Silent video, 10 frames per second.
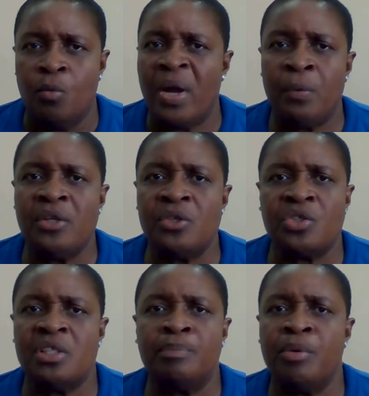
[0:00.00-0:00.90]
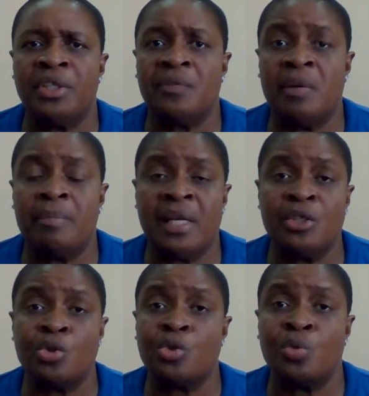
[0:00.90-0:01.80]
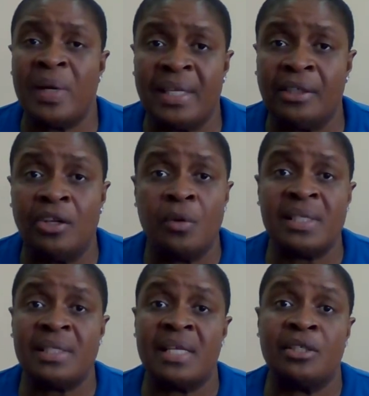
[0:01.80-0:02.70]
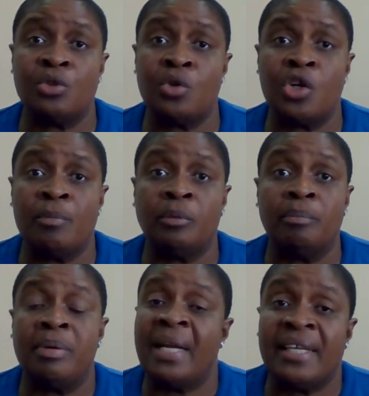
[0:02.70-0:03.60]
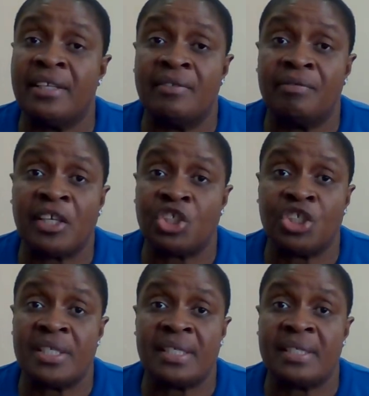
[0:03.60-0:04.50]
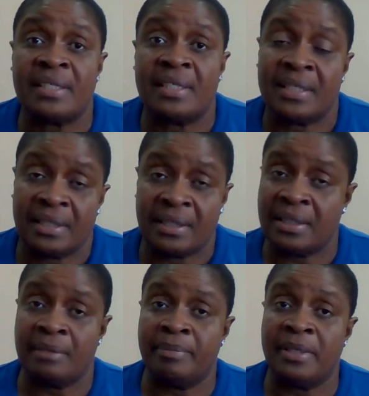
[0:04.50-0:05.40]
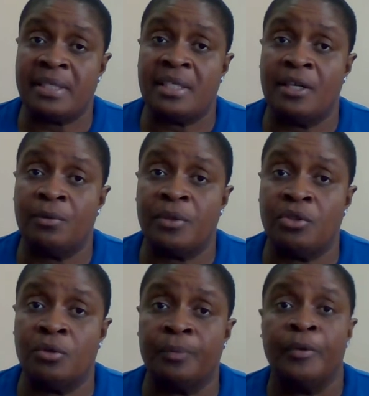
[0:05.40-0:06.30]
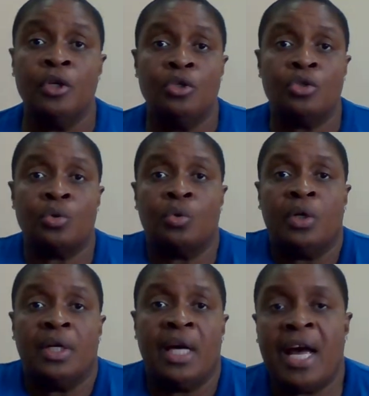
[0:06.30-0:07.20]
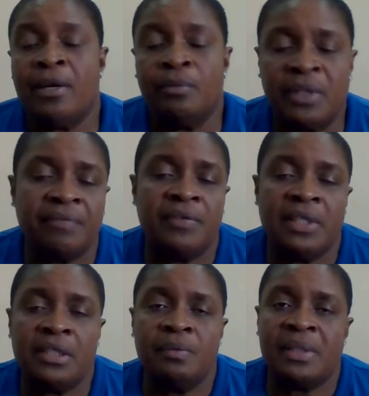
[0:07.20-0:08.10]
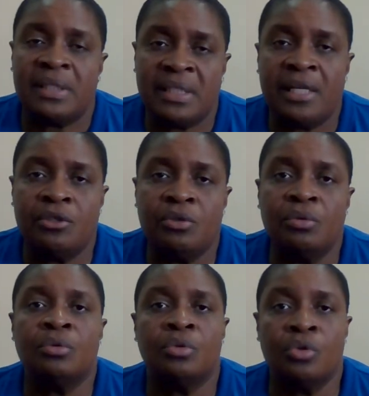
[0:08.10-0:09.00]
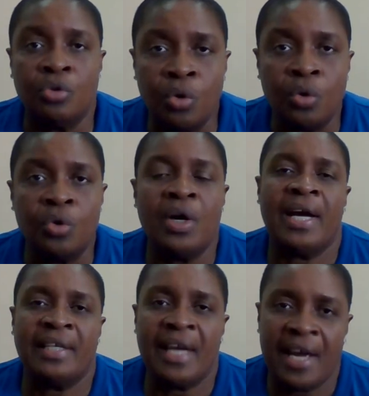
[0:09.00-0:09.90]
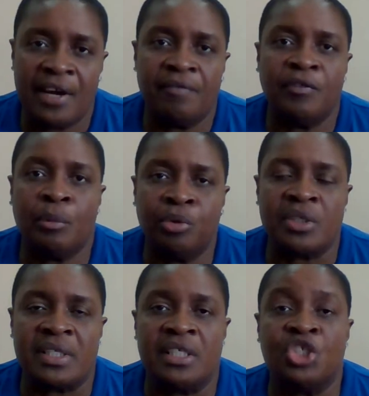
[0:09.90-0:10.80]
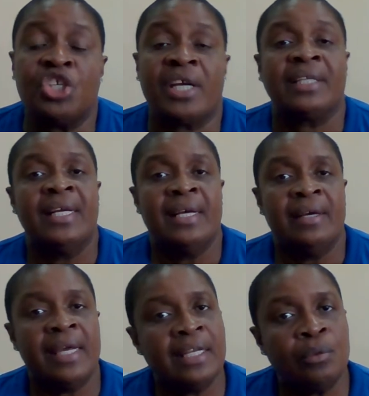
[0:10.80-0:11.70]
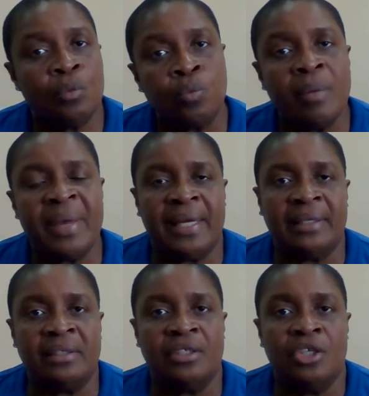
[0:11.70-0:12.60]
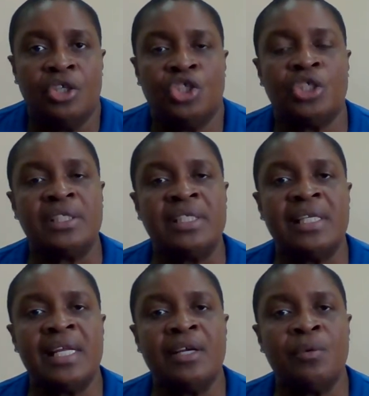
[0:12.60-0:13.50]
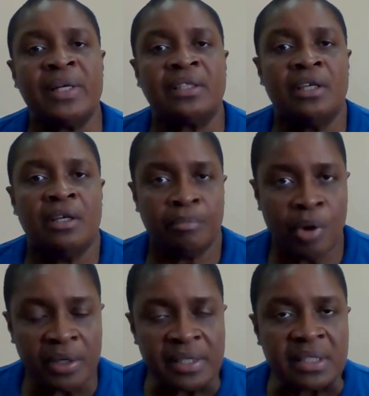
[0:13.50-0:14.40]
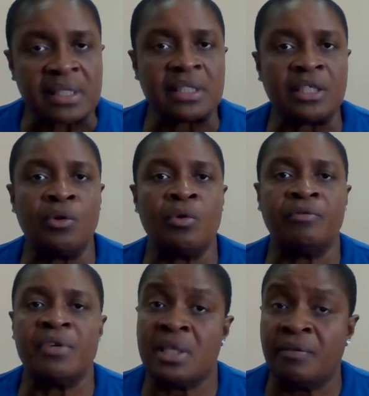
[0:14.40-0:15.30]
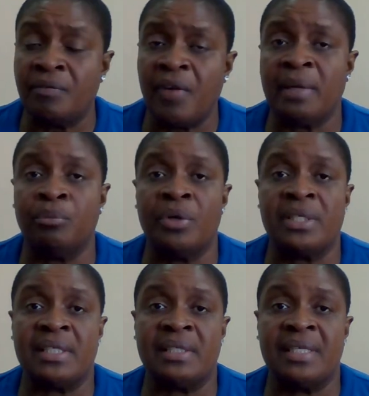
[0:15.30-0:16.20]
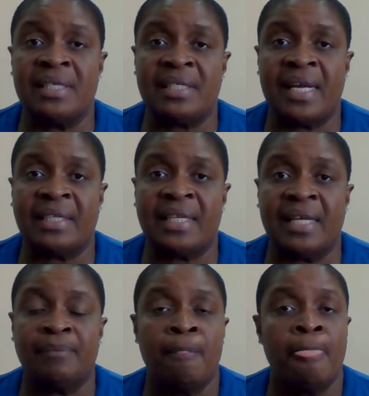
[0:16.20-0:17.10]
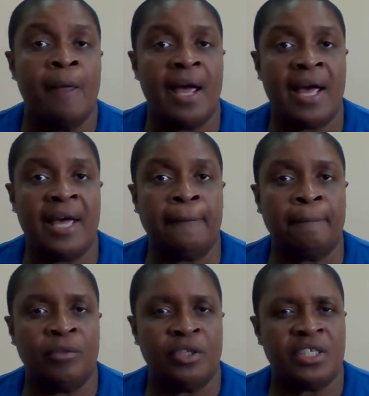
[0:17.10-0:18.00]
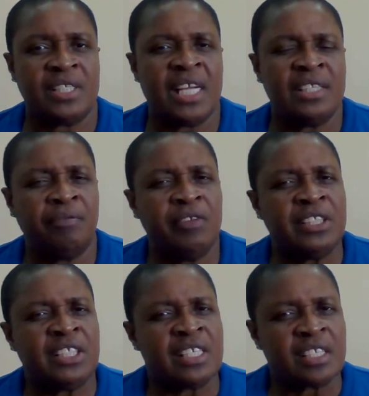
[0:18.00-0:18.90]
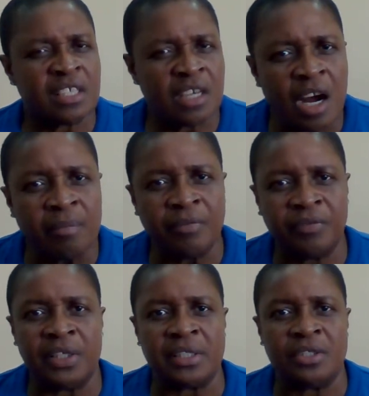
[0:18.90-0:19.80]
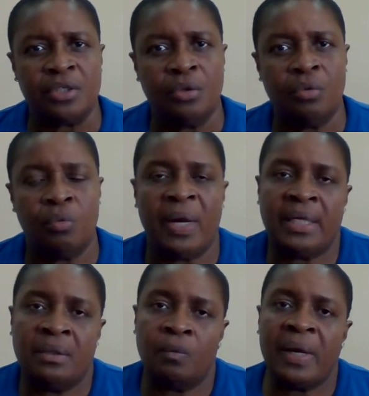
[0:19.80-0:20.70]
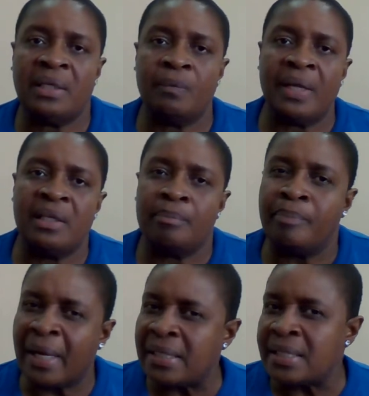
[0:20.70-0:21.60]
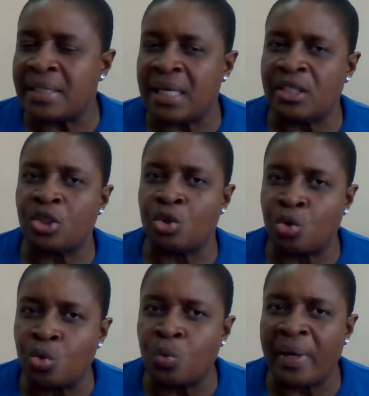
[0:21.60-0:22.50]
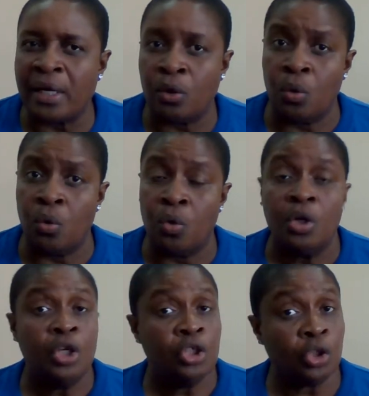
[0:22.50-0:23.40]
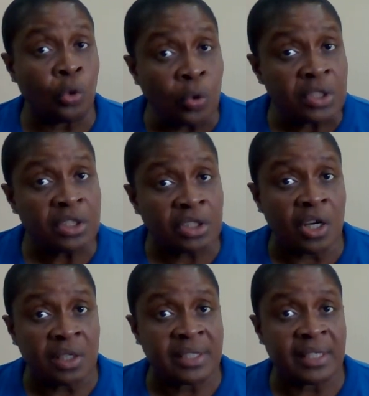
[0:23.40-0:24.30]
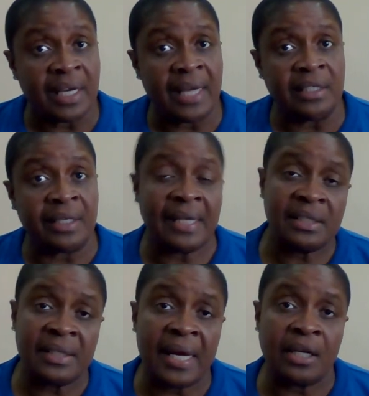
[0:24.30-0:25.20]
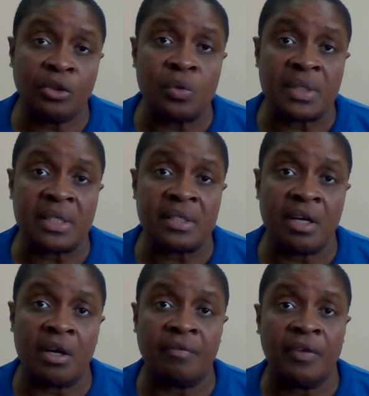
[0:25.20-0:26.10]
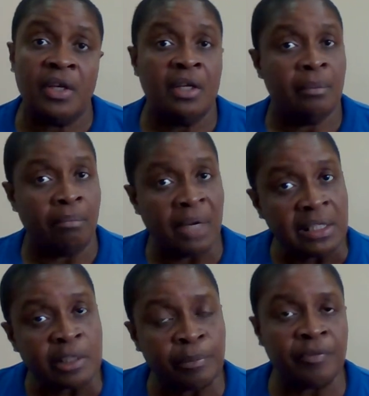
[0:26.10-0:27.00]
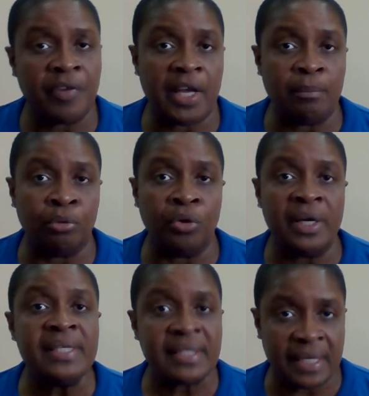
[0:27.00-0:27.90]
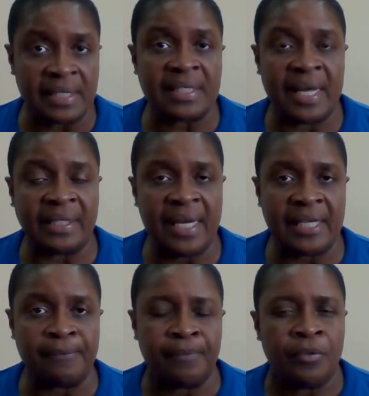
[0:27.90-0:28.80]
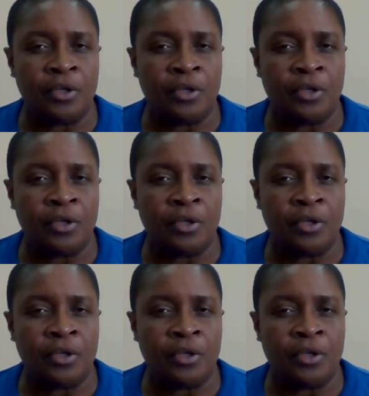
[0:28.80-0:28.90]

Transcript: When you see the point of your belly swelling, now you start to talk about bladder infections could start to take place here with you. So I definitely will tell you, go and have your prostate checked. In women, you're dealing with polycystic ovaries and fibroids and things like that. And you start to feel the discomfort when your belly starts to swell, or you go to the doctor and you get a diagnosis of multiple fibroids, things like that.